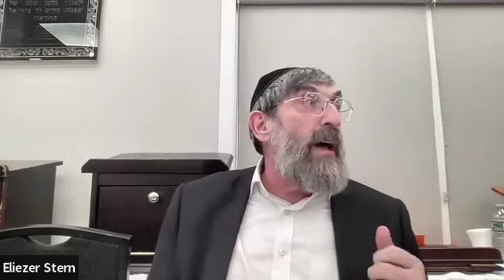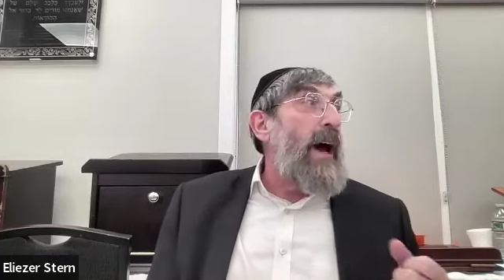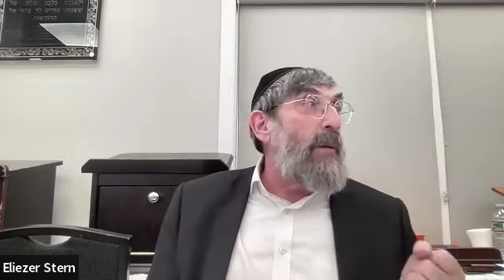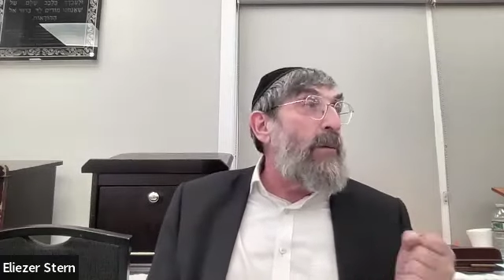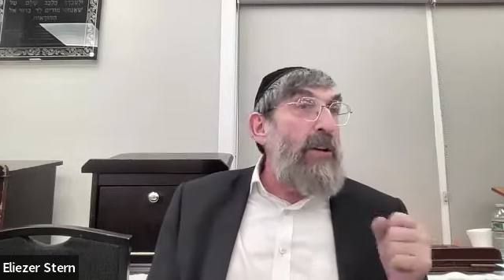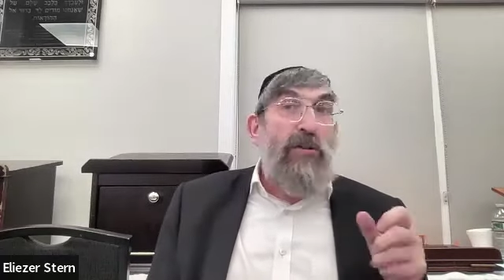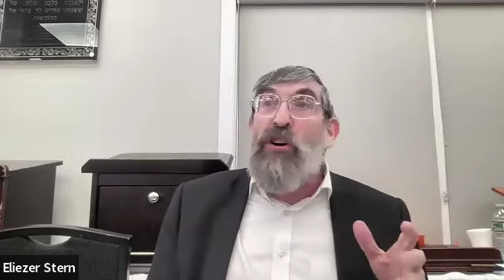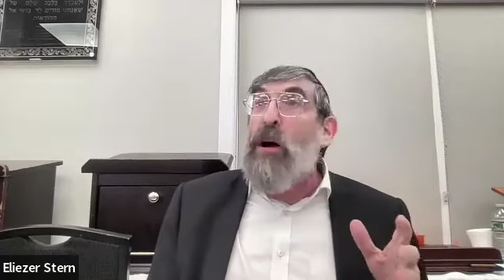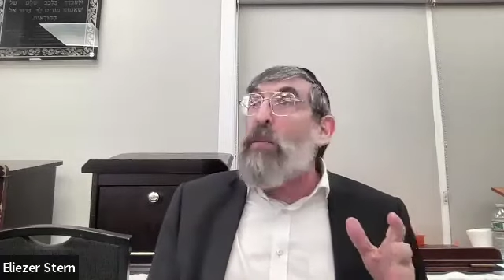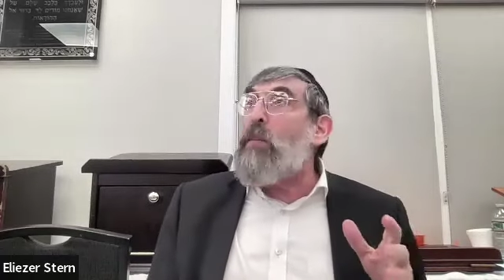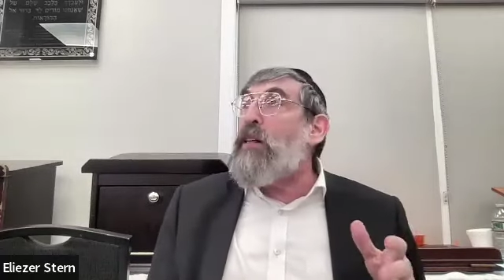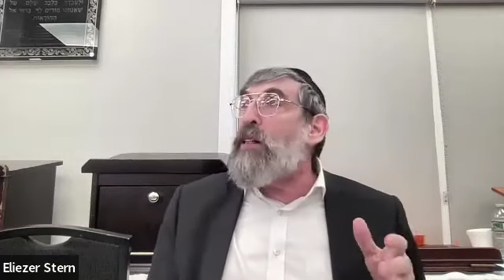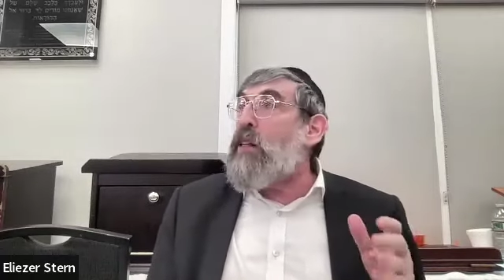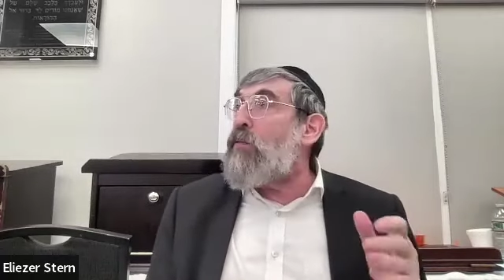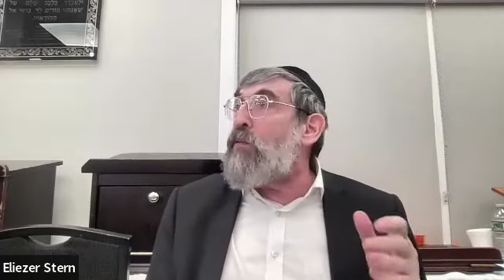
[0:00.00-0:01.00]
I would have troubled
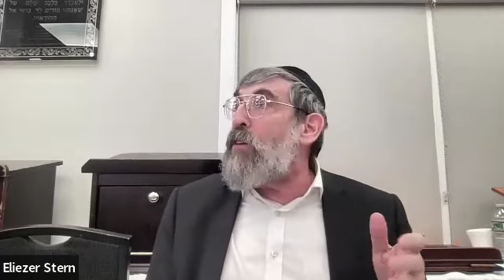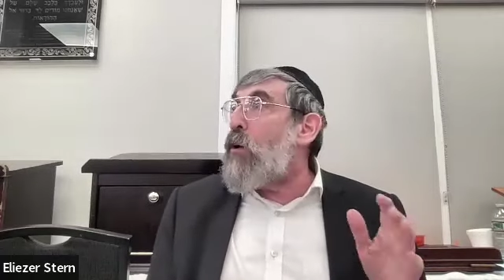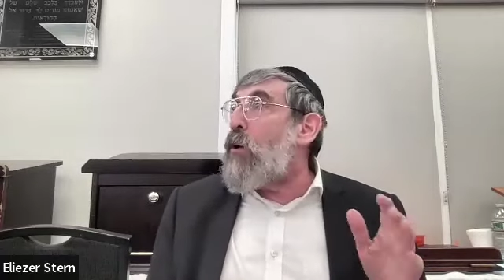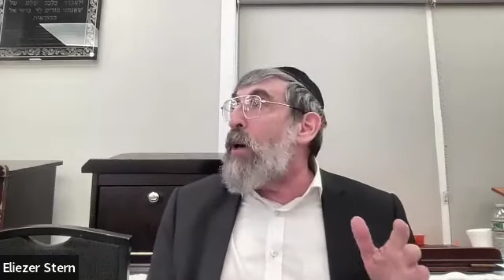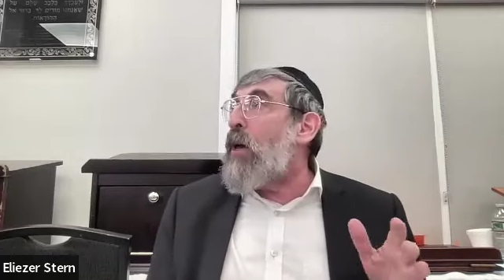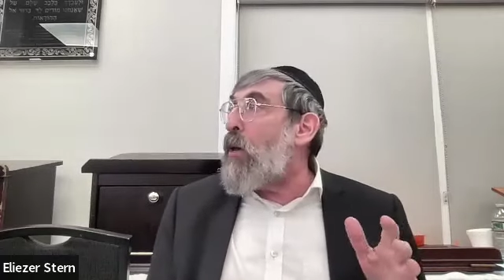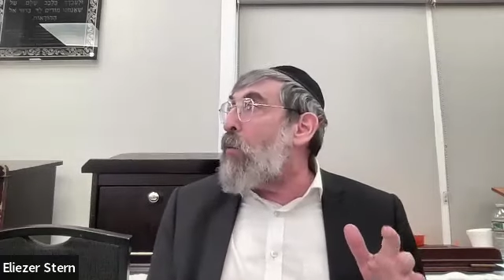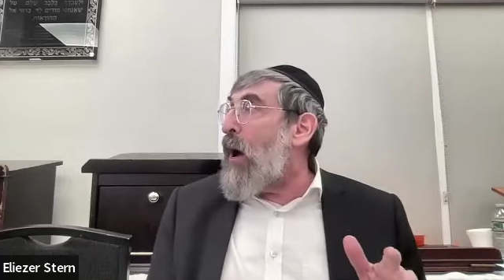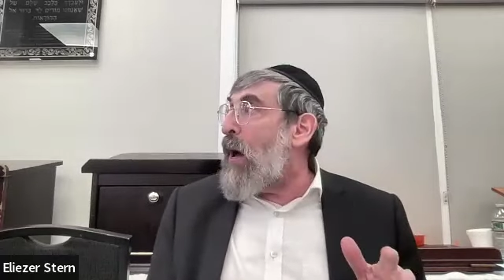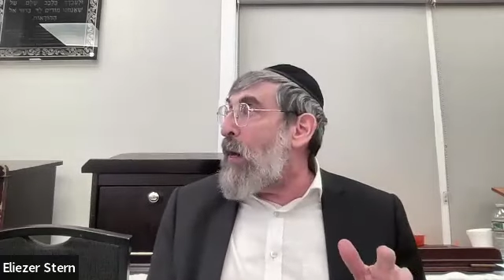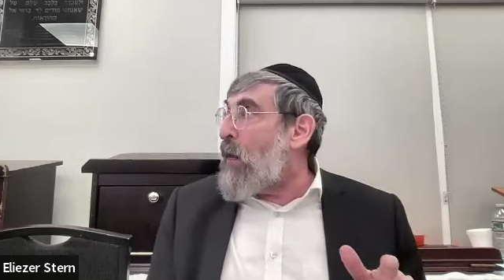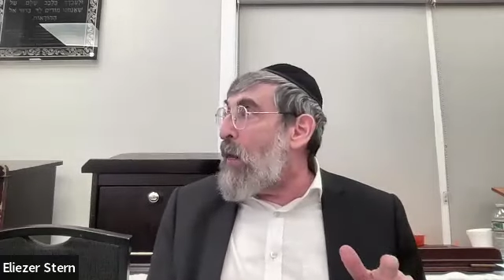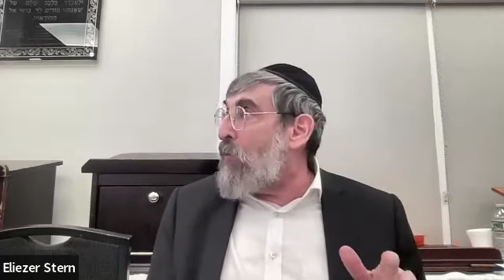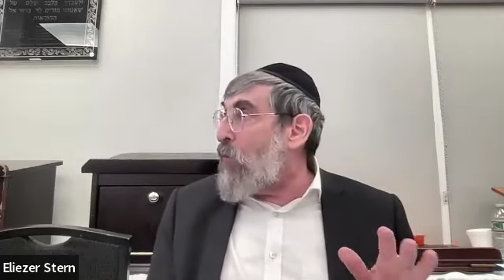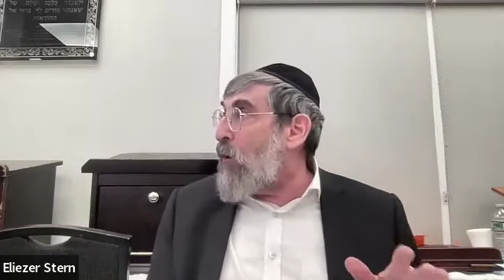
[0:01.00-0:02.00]
myself to go ahead, wide
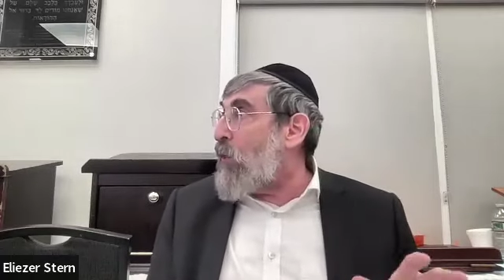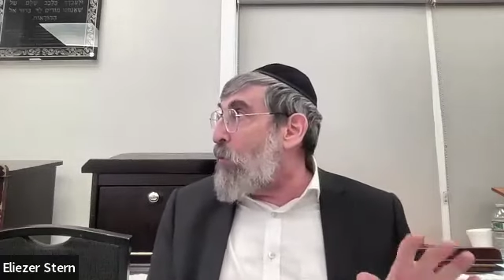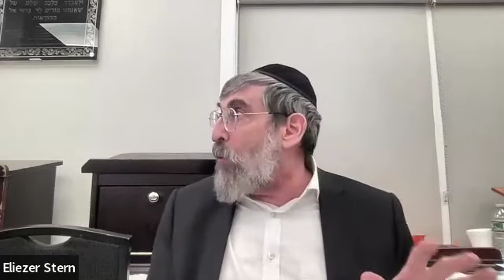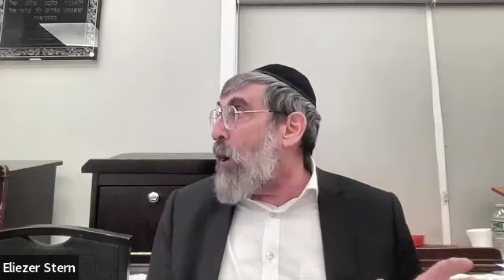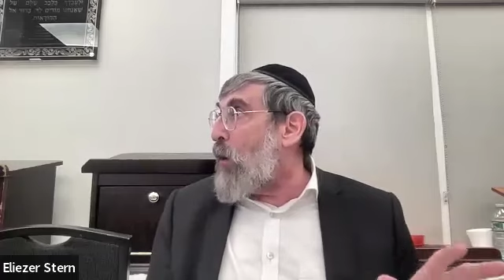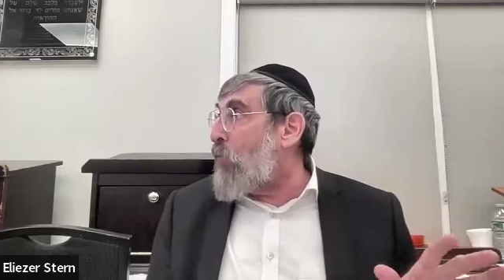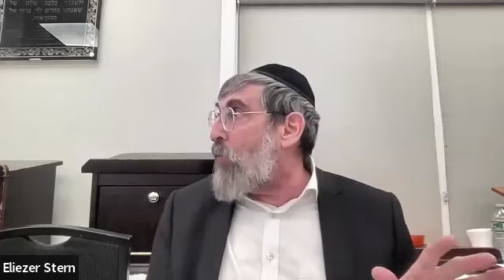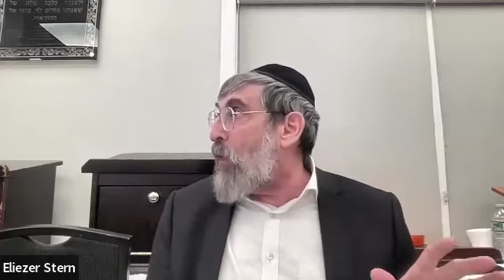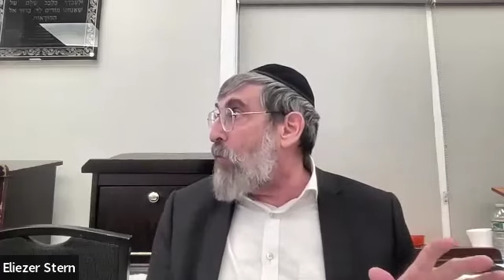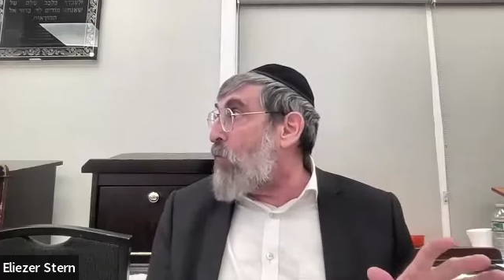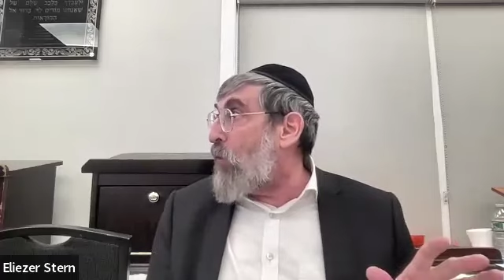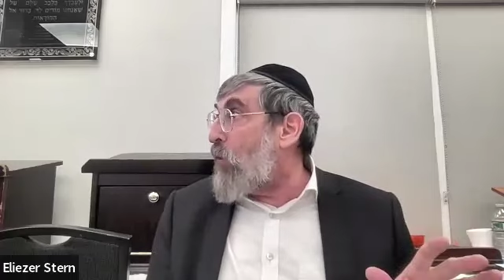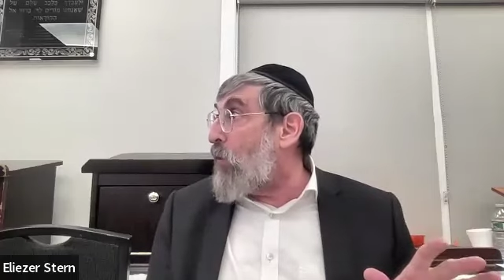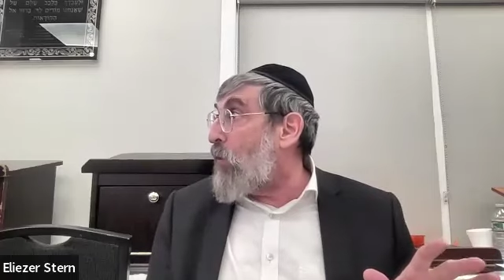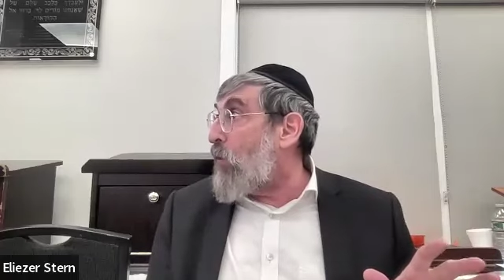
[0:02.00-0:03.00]
and find a buyer for that
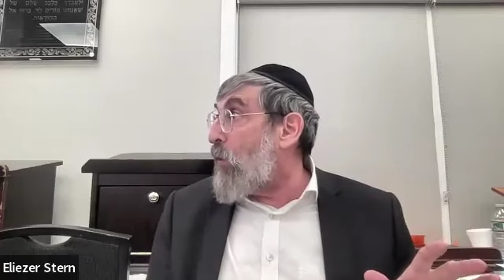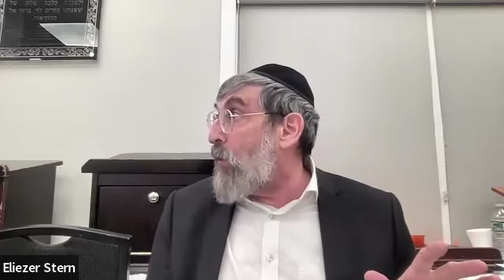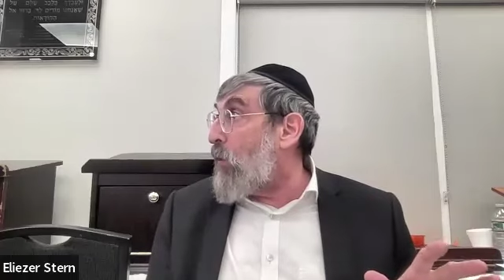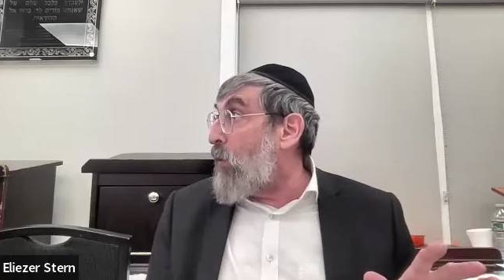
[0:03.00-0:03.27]
field.